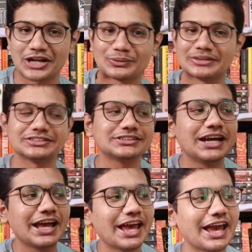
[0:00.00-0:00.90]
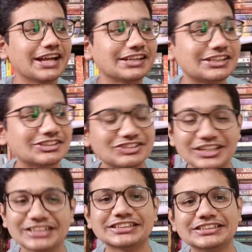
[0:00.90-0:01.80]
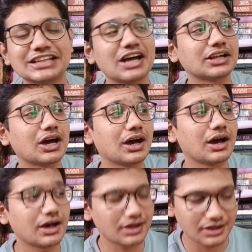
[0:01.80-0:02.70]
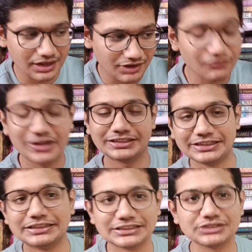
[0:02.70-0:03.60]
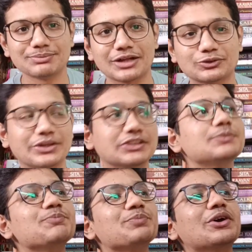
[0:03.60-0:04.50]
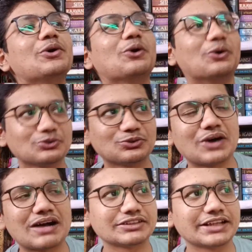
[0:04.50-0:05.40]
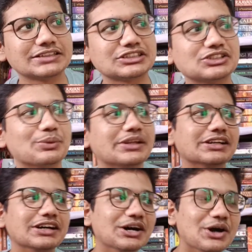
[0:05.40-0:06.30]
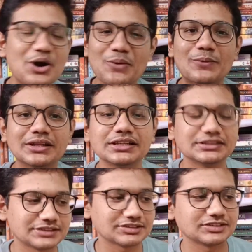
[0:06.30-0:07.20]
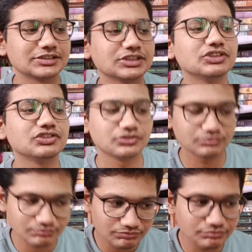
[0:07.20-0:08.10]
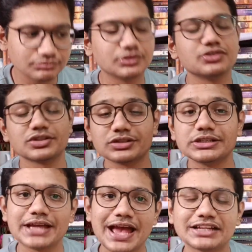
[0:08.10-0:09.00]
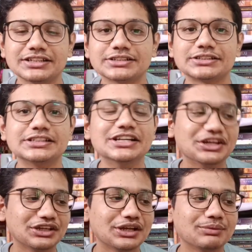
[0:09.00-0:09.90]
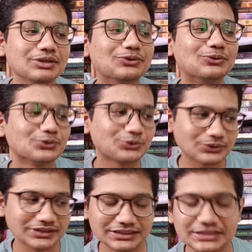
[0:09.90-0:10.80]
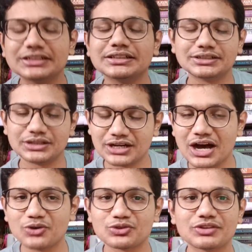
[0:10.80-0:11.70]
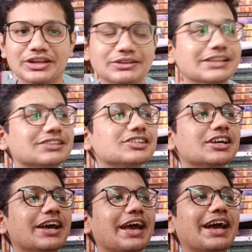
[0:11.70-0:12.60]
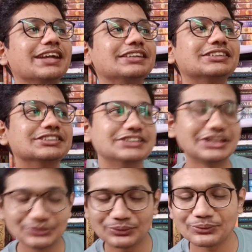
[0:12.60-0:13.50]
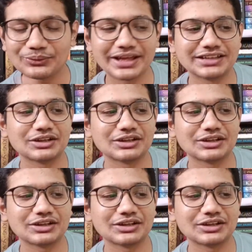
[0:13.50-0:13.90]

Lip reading: and she and Gideon are finally getting back together. Also, after that, when Will, Tessa, Cecily and Gabriel go to the house of the Herondales, and they go and meet